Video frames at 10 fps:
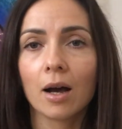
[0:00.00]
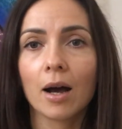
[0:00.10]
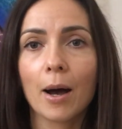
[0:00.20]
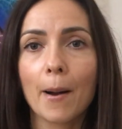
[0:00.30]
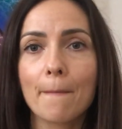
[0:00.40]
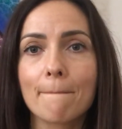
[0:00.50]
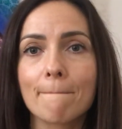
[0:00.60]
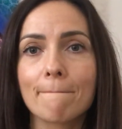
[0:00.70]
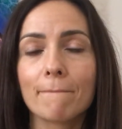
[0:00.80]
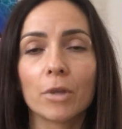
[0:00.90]

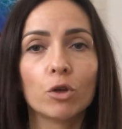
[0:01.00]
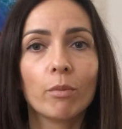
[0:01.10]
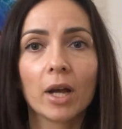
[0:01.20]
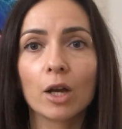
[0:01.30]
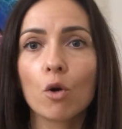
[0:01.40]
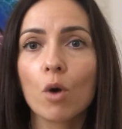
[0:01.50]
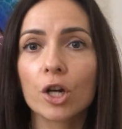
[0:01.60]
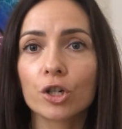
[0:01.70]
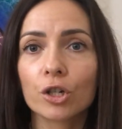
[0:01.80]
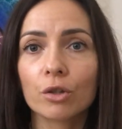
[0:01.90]
You might
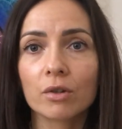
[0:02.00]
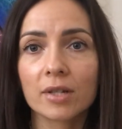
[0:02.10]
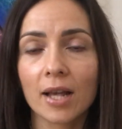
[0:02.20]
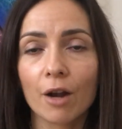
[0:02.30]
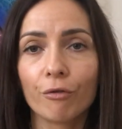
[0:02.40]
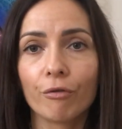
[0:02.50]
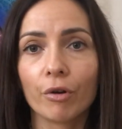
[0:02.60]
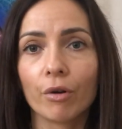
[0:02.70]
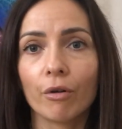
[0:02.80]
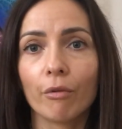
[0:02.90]
question yourself
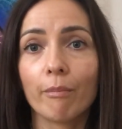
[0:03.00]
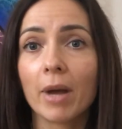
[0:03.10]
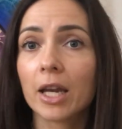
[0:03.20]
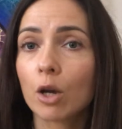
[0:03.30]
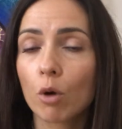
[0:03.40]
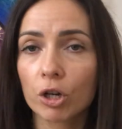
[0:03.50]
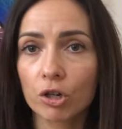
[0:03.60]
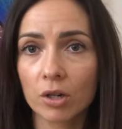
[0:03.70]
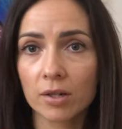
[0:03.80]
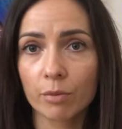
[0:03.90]
many
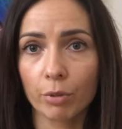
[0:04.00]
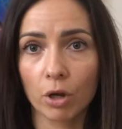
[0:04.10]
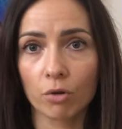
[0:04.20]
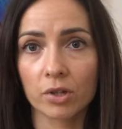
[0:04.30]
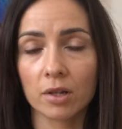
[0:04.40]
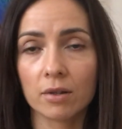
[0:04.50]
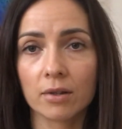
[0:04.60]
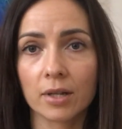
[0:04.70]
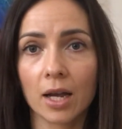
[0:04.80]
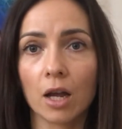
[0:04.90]
questions because
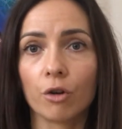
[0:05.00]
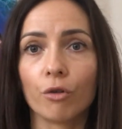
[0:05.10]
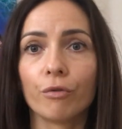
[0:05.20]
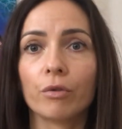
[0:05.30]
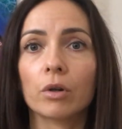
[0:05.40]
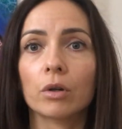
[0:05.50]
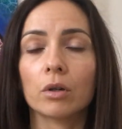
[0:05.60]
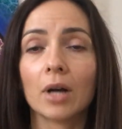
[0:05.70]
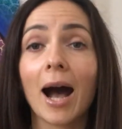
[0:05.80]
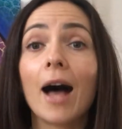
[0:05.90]
it's kind of
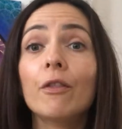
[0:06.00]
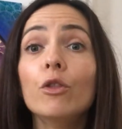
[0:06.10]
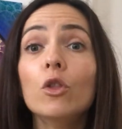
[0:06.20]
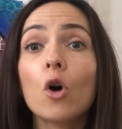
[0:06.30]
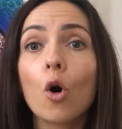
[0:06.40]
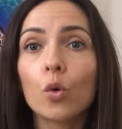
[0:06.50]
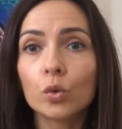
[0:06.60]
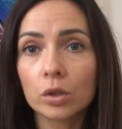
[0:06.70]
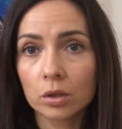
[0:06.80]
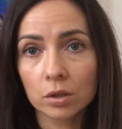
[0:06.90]

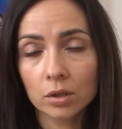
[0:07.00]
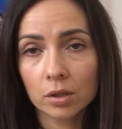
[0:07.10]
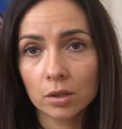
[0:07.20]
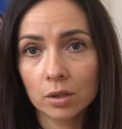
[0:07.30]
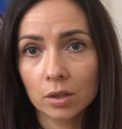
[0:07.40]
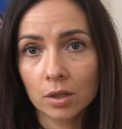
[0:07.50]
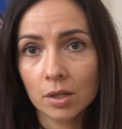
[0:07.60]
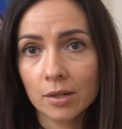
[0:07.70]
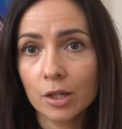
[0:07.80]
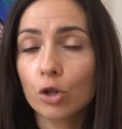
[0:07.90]
unknown
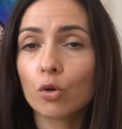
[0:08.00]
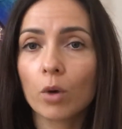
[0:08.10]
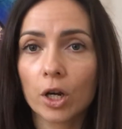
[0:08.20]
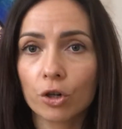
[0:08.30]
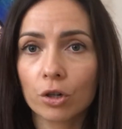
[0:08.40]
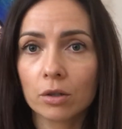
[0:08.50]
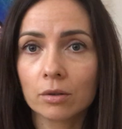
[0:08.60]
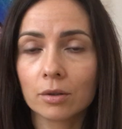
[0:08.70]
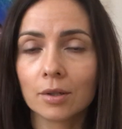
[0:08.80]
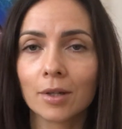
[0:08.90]

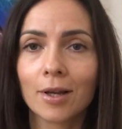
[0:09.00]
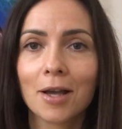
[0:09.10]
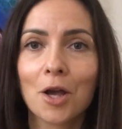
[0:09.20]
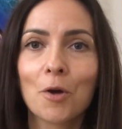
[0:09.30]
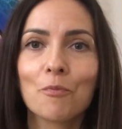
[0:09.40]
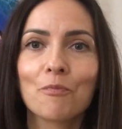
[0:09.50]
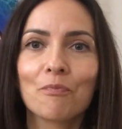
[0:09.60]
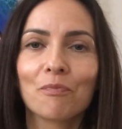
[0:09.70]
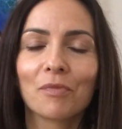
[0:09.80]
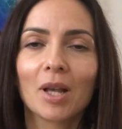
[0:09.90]
situation.
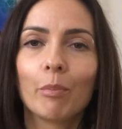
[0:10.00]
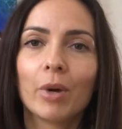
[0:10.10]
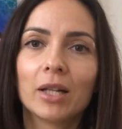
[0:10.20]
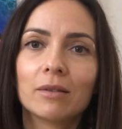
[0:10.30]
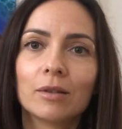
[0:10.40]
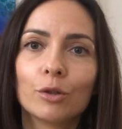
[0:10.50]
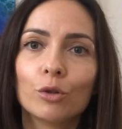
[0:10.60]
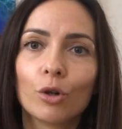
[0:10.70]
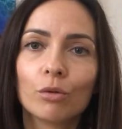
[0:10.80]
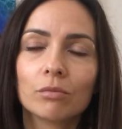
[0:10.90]
But you
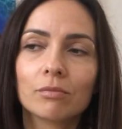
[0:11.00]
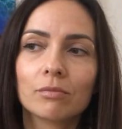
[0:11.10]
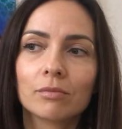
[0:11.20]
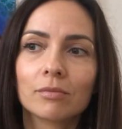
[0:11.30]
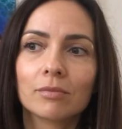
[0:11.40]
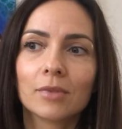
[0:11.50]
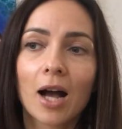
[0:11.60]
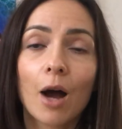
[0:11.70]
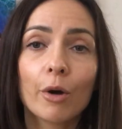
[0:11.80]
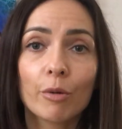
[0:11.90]
know,
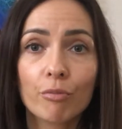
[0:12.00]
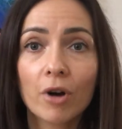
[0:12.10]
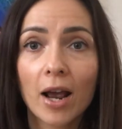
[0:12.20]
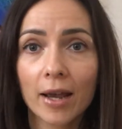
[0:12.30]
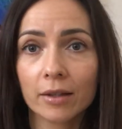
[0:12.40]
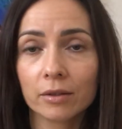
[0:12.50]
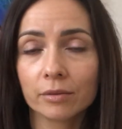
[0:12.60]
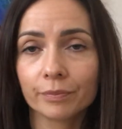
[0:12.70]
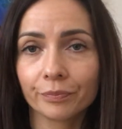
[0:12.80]
our brain